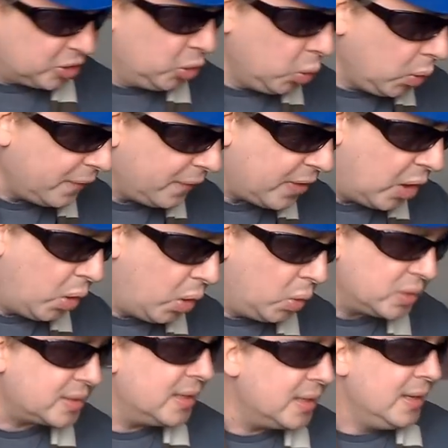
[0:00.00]
two of
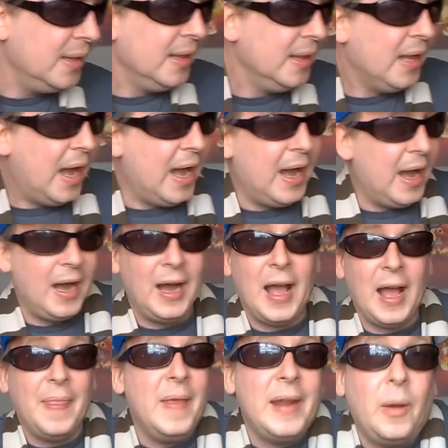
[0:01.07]
those, uh,
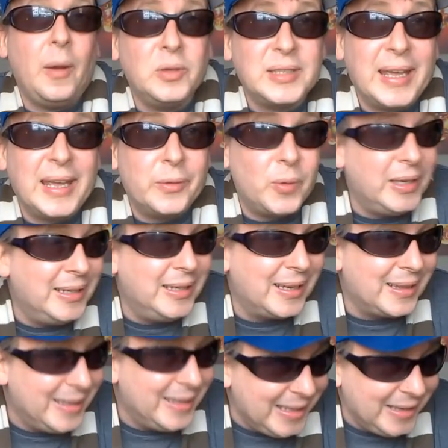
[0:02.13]
and then I was getting ready
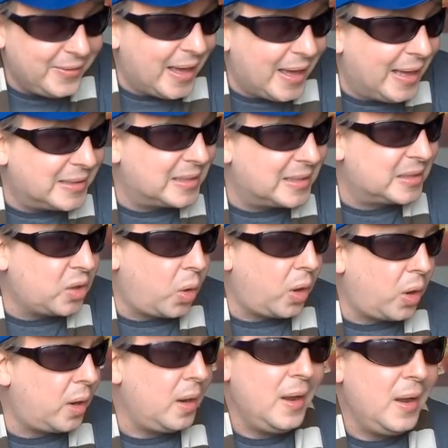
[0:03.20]
to leave that
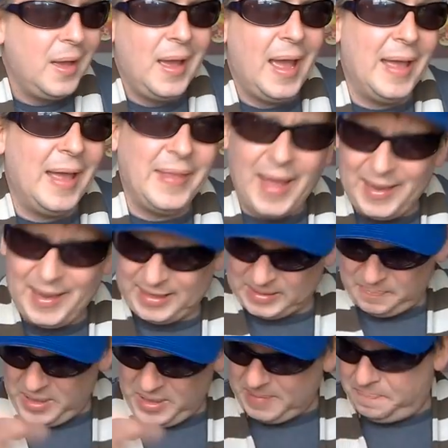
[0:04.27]
store, and they had this
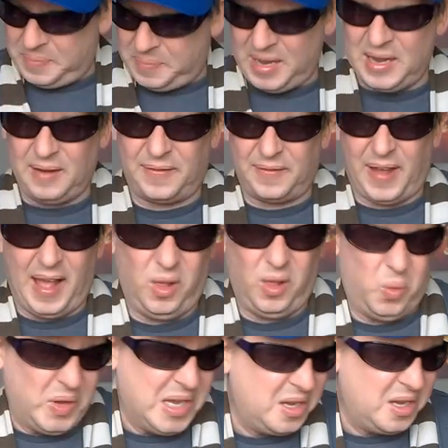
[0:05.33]
big bin of
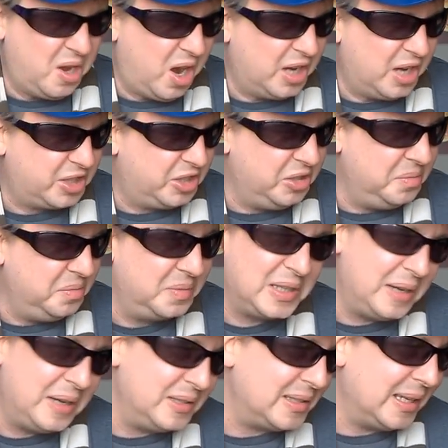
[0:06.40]
Halloween costumes.
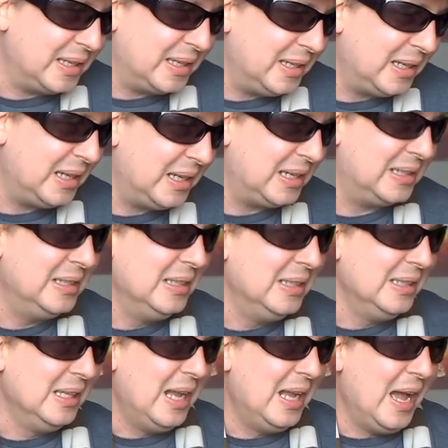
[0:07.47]
I was like, ah. Uh,
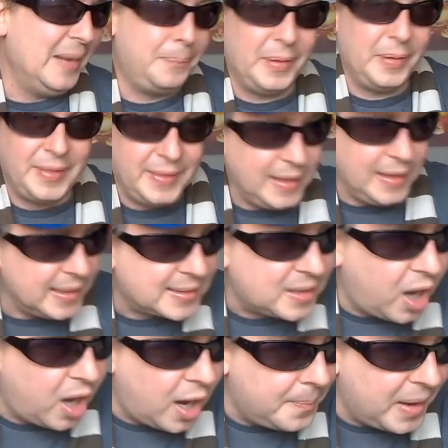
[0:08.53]
And, but this
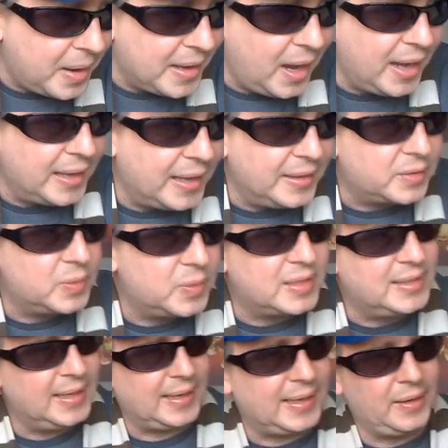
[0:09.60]
caught my eye. This was
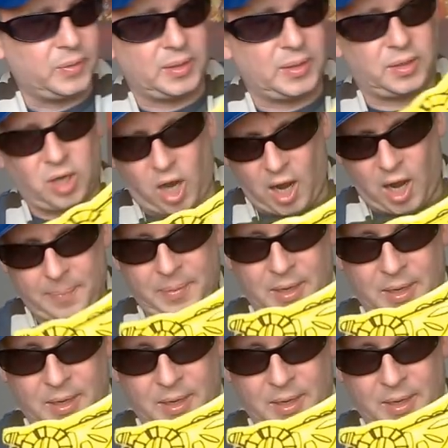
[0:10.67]
sticking out the top,